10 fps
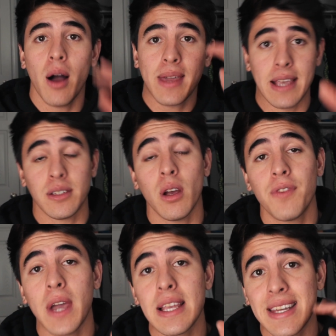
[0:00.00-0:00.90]
Okay, so if
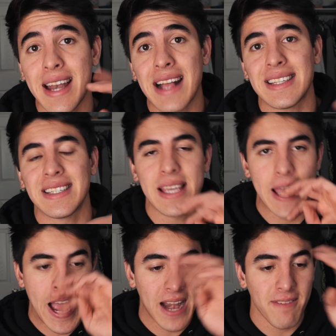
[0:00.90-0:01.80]
you guys did not see,
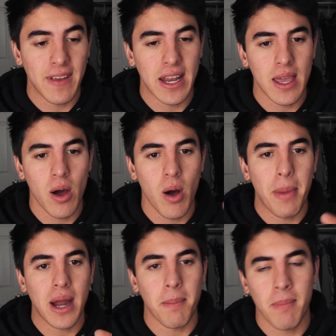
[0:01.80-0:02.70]
I had a video
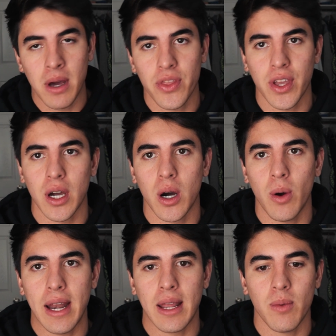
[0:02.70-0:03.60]
about a month ago,
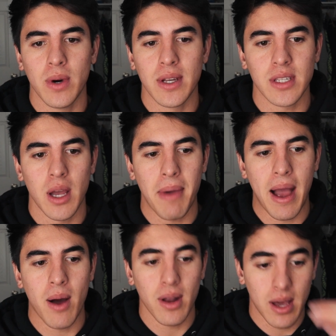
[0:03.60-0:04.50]
and it was
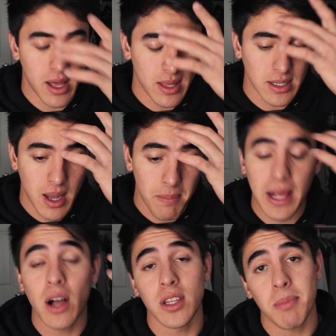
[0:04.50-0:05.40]
about this company
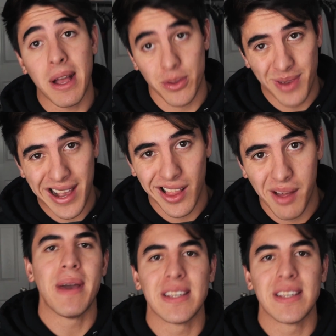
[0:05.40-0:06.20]
called Smile Direct Club.